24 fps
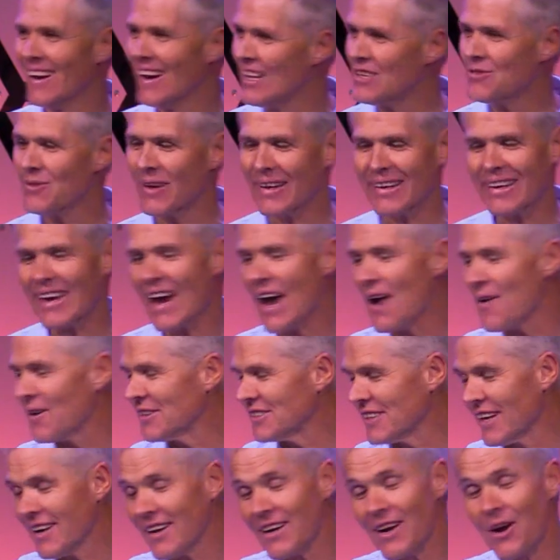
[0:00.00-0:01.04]
Literally,
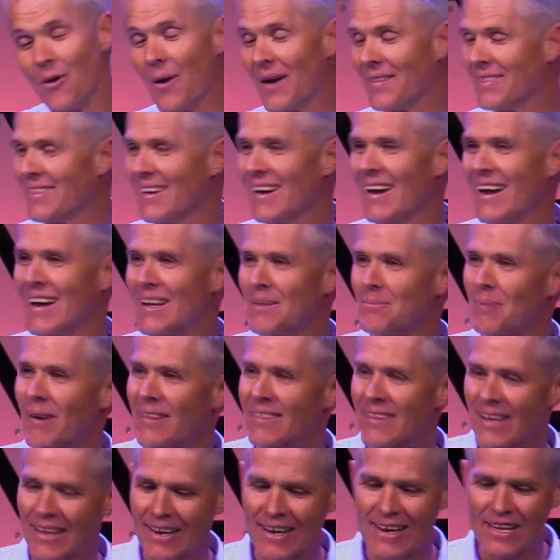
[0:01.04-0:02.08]
carrots, I don't know what they ate,
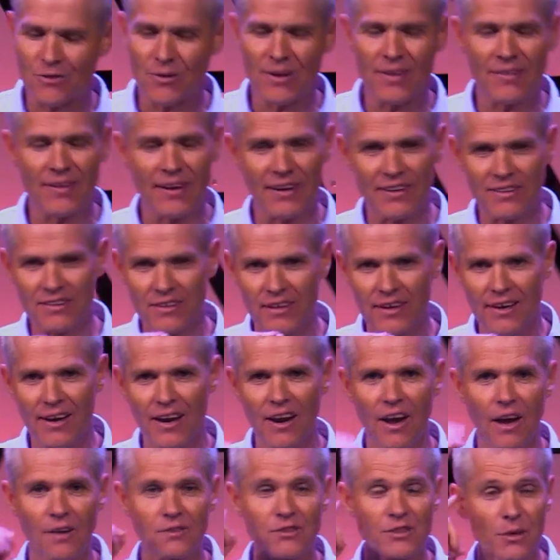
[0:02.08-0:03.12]
but they literally, their entire
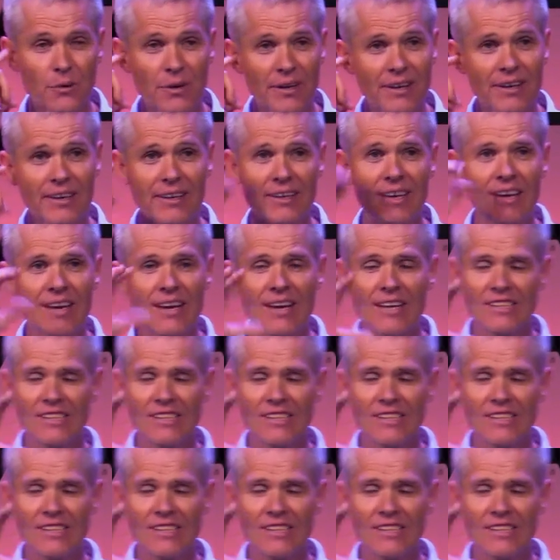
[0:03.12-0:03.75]
life. So you